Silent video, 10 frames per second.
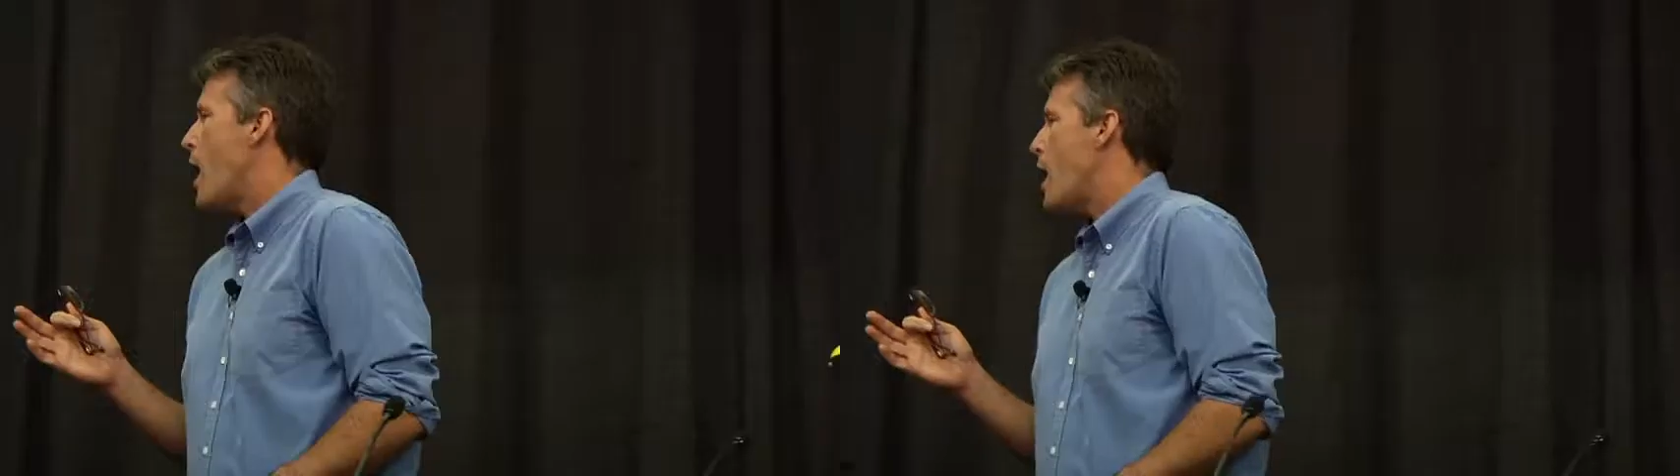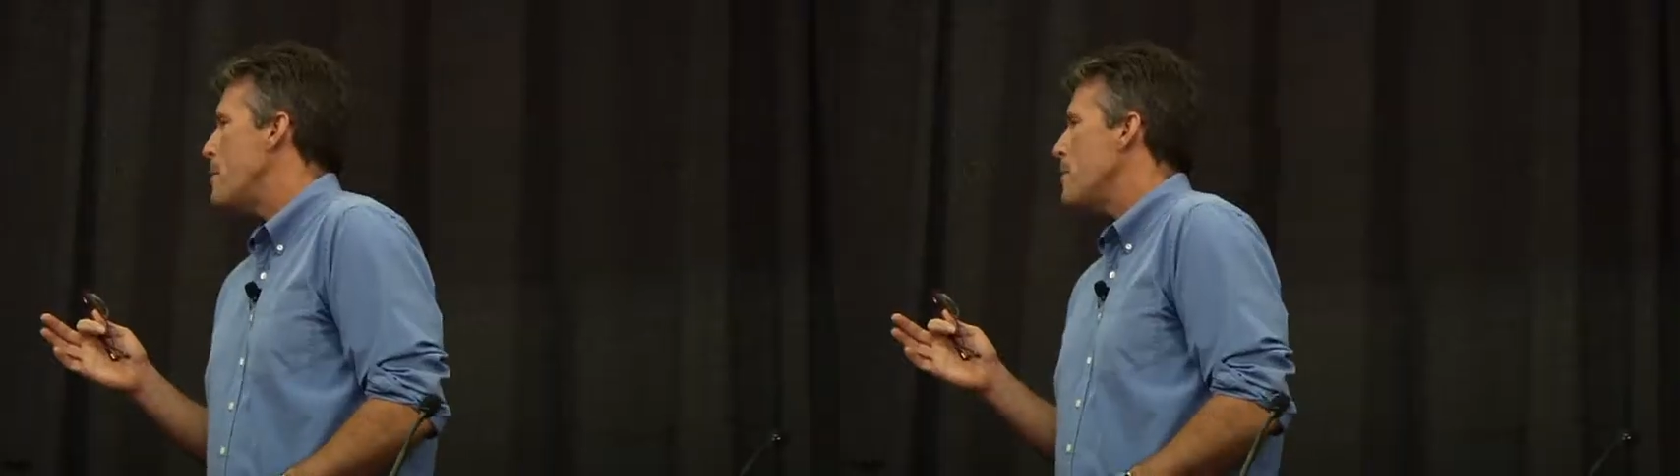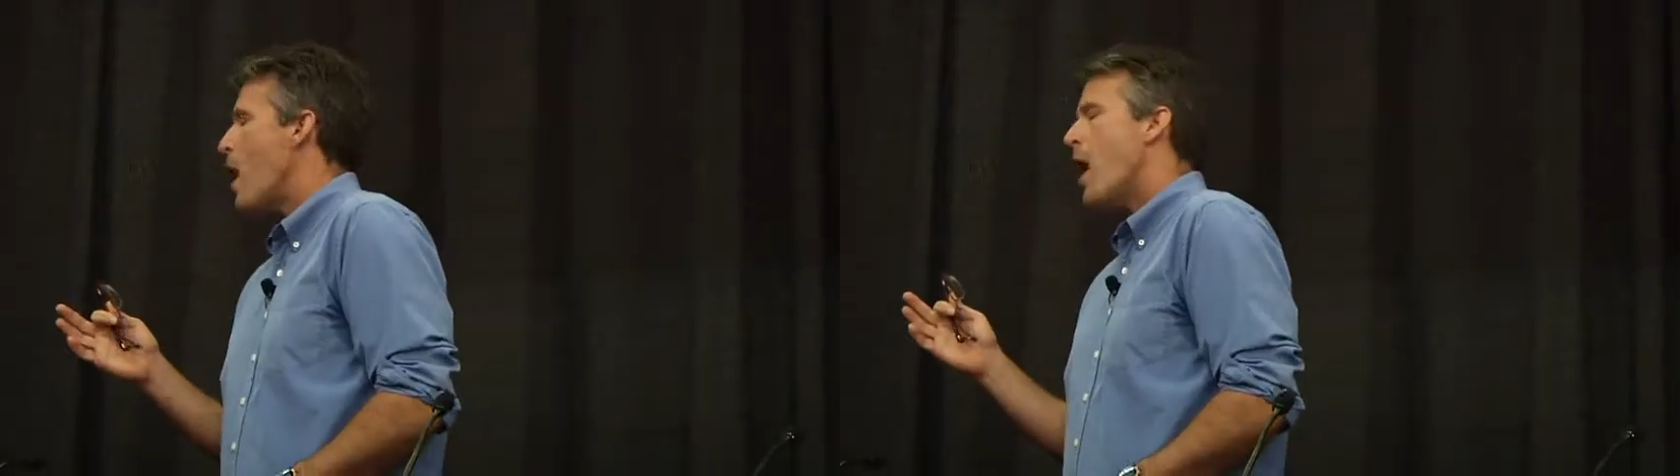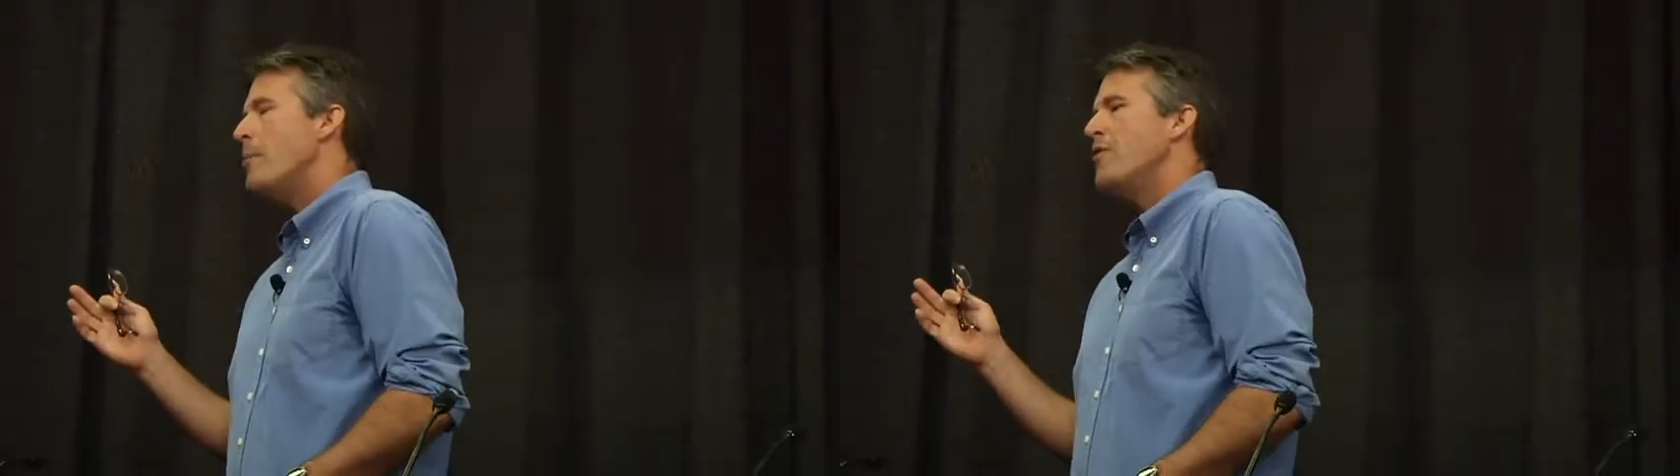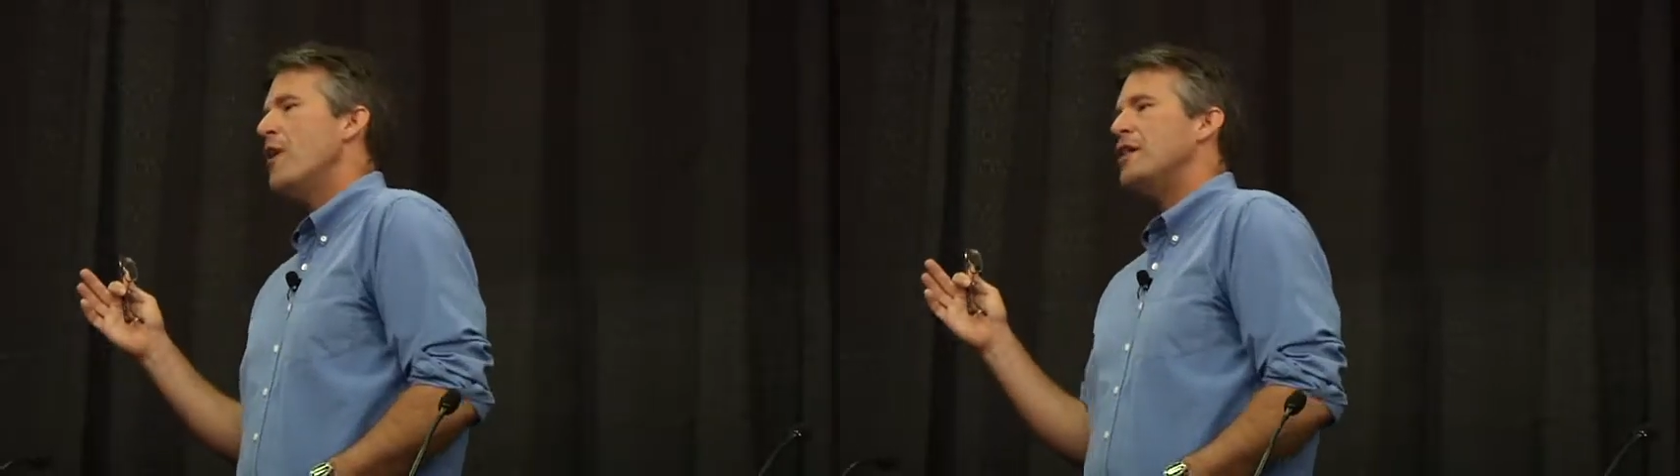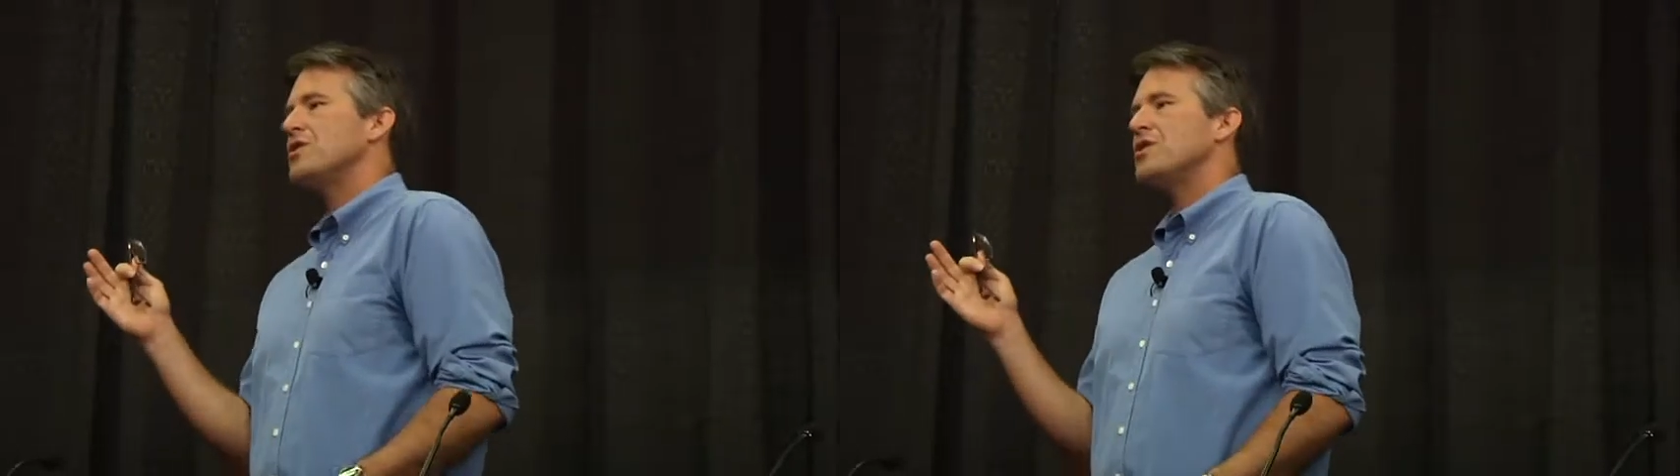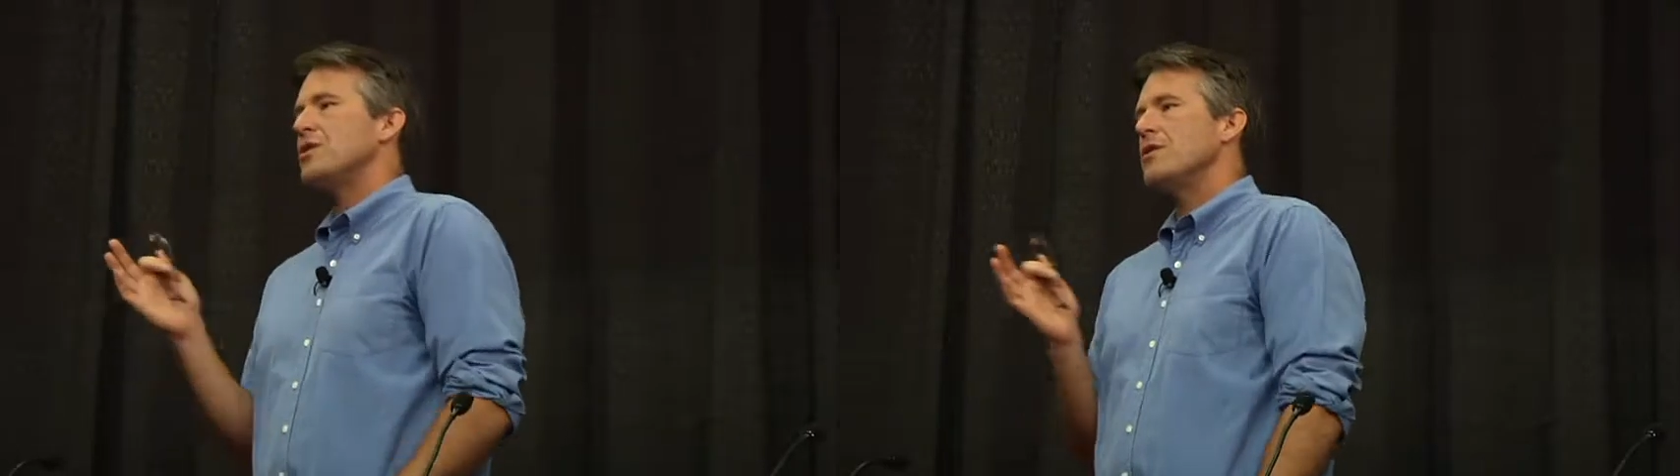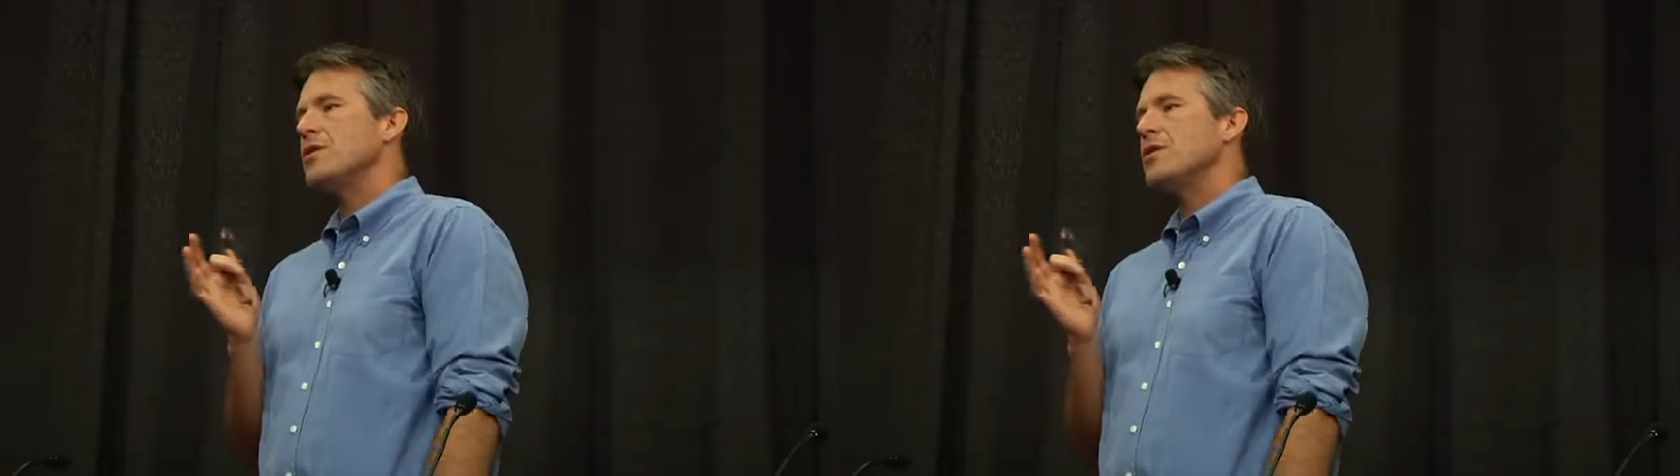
operates